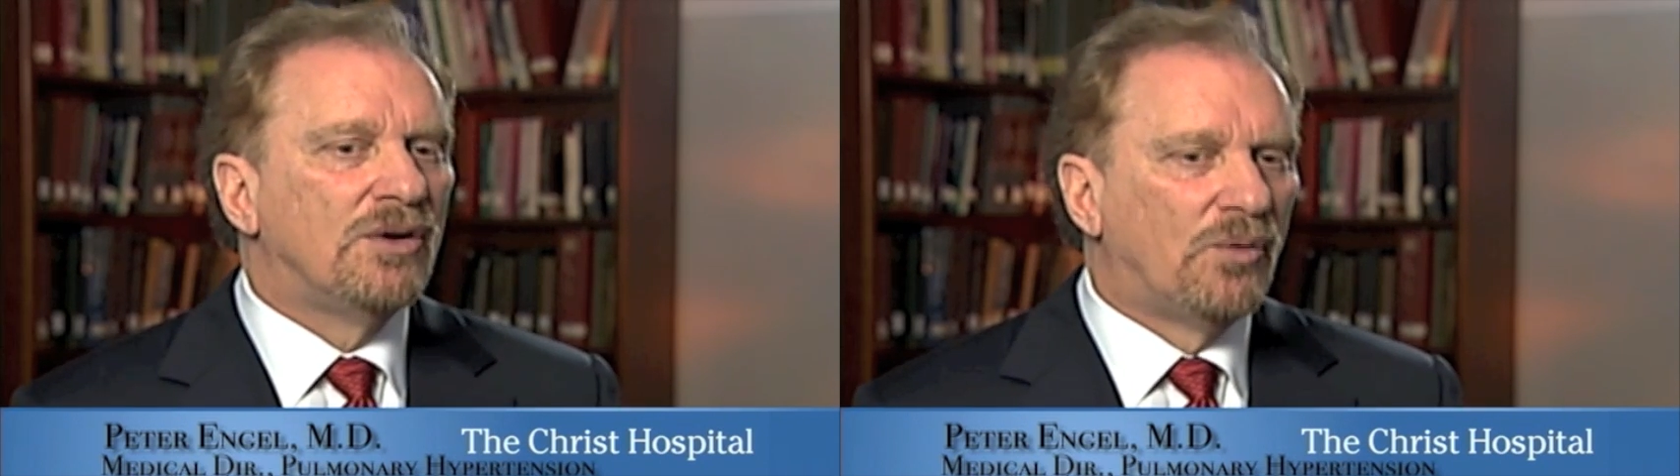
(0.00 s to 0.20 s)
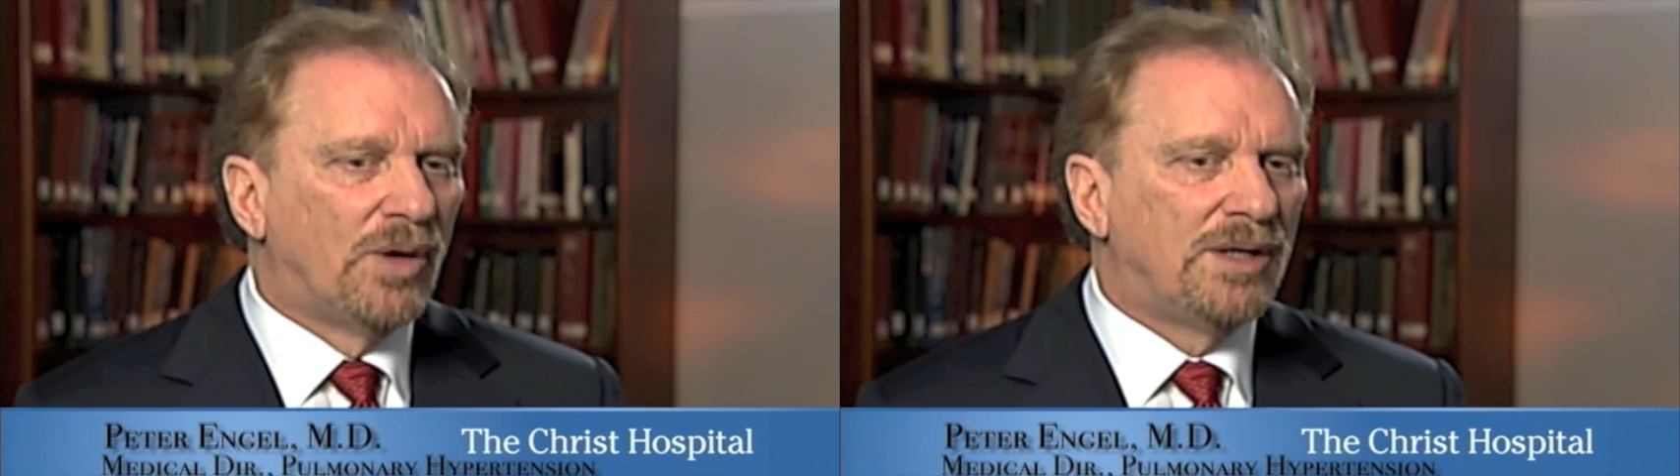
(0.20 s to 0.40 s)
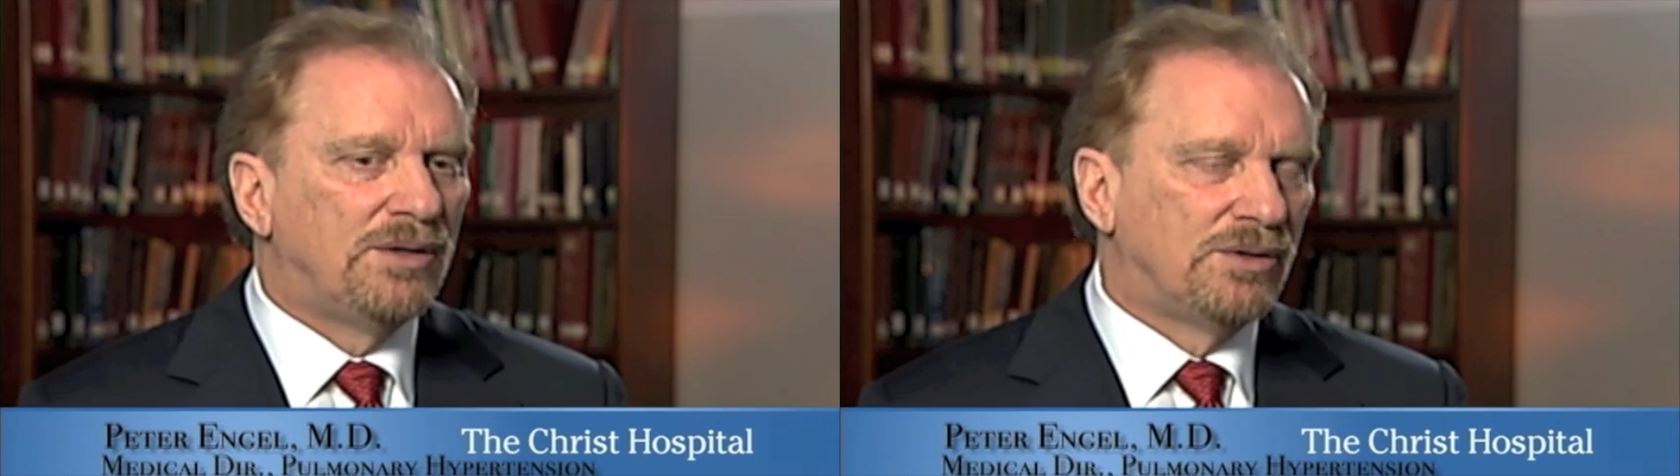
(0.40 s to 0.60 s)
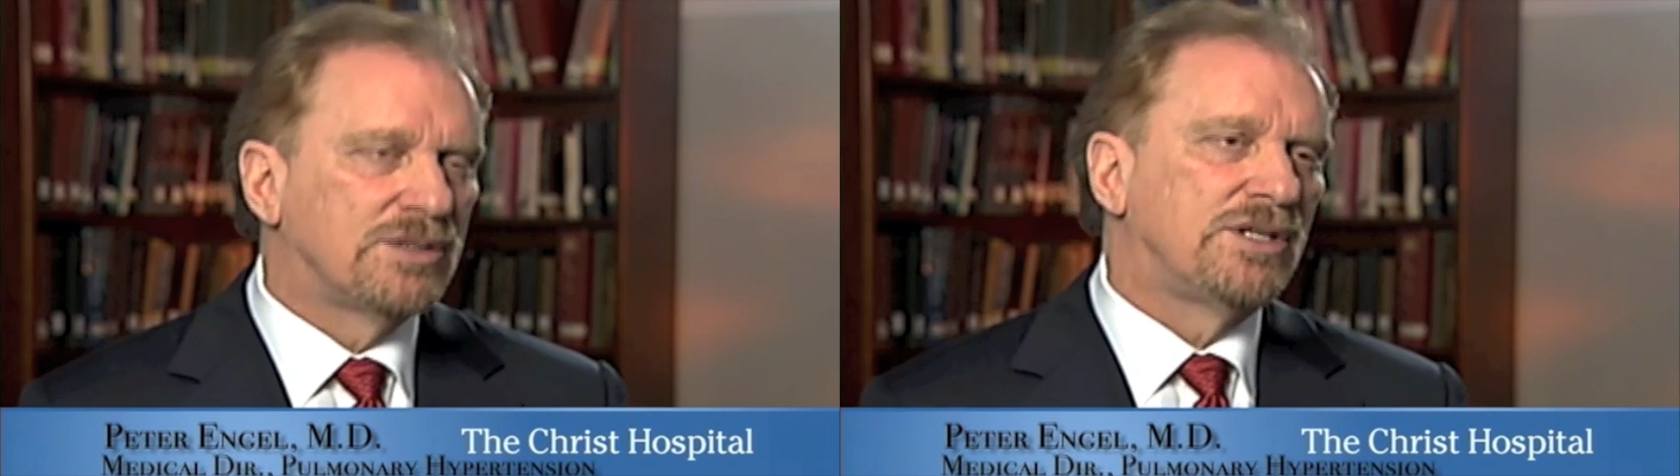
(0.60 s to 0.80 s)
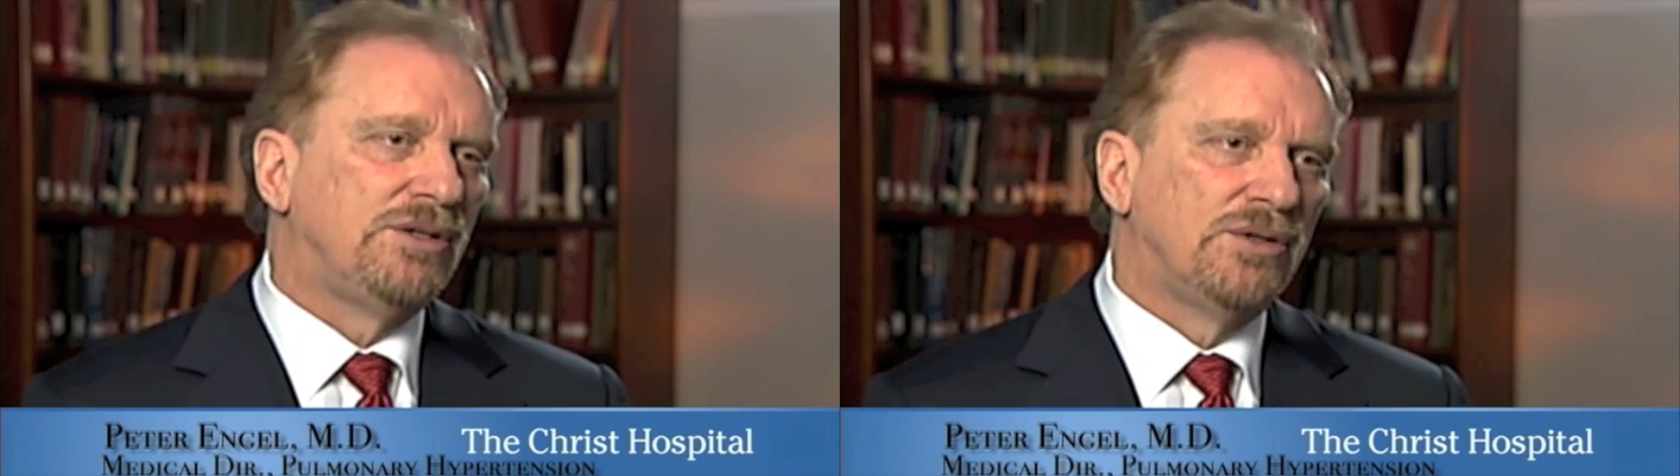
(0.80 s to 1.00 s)
one
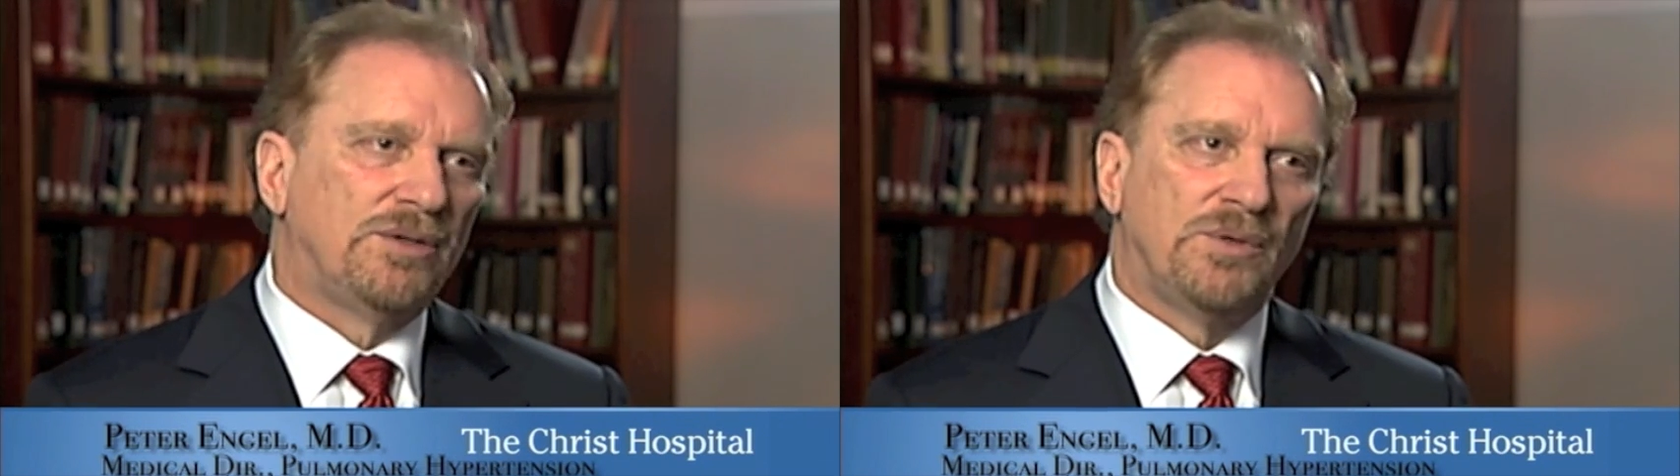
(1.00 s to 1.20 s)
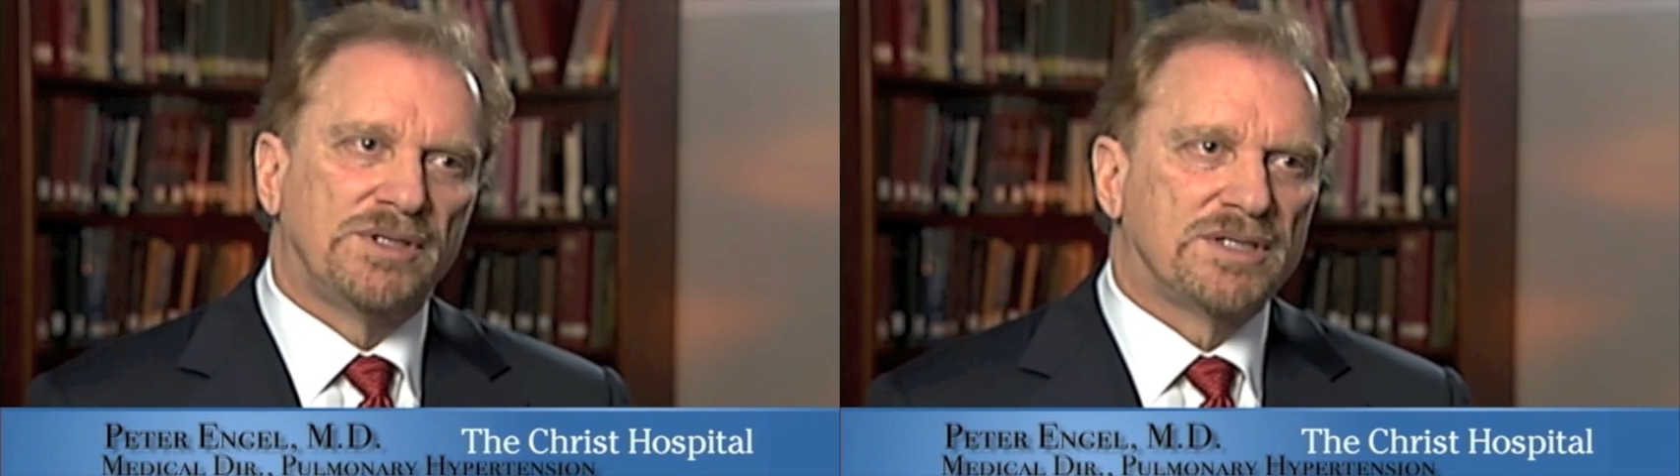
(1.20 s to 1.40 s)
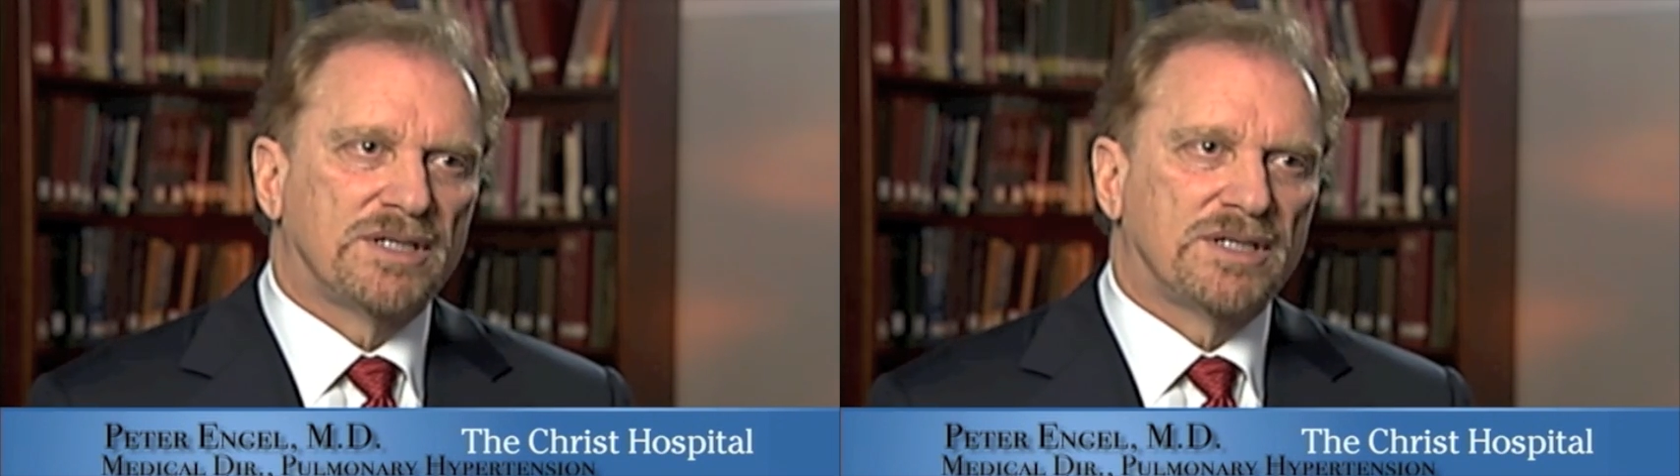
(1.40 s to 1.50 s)
nursing unit which is